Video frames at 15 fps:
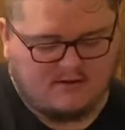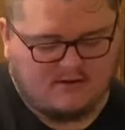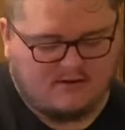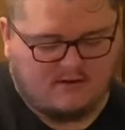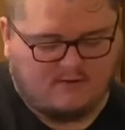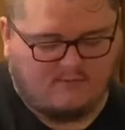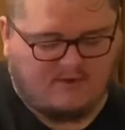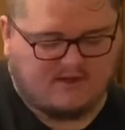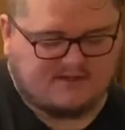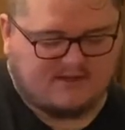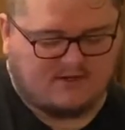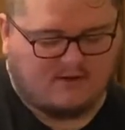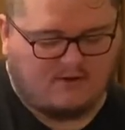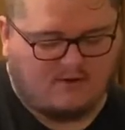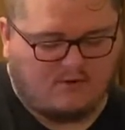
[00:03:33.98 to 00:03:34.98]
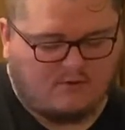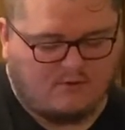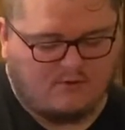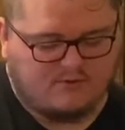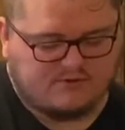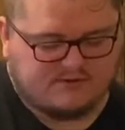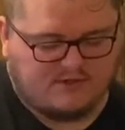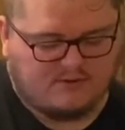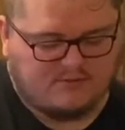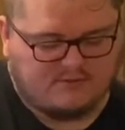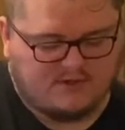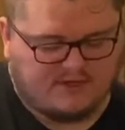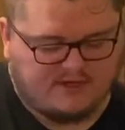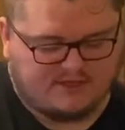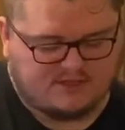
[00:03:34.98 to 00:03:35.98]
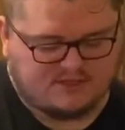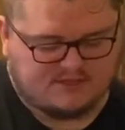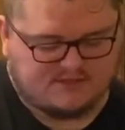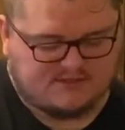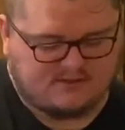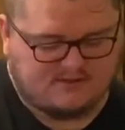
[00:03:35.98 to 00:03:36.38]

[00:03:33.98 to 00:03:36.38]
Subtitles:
Makes it oh so delicious.